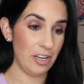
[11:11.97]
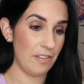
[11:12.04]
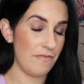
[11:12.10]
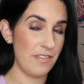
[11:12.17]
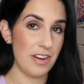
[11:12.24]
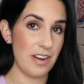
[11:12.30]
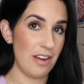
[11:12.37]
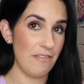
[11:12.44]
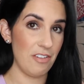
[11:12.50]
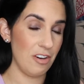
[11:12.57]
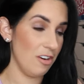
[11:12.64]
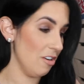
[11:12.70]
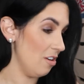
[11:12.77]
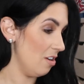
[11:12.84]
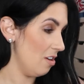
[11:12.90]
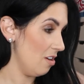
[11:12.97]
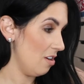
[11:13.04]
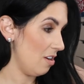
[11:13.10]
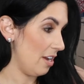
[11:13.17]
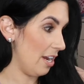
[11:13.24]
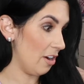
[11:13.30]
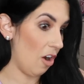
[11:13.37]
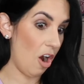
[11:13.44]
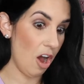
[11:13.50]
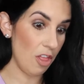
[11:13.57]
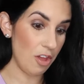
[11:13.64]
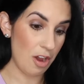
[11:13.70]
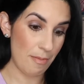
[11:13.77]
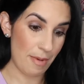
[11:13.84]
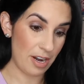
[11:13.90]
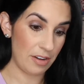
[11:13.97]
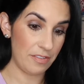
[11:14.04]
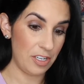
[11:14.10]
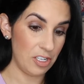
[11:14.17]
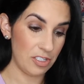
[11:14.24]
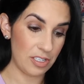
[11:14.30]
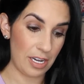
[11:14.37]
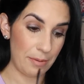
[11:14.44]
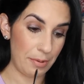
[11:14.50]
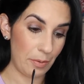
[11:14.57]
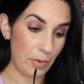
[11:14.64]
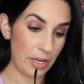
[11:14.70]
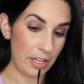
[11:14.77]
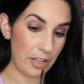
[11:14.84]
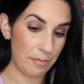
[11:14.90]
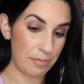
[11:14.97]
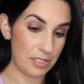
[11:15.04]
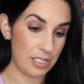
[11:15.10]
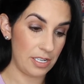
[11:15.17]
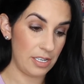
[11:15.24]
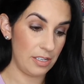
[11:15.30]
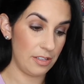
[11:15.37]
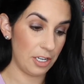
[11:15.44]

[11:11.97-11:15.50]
I've never, in all the amount of years that I've been with Ipsy,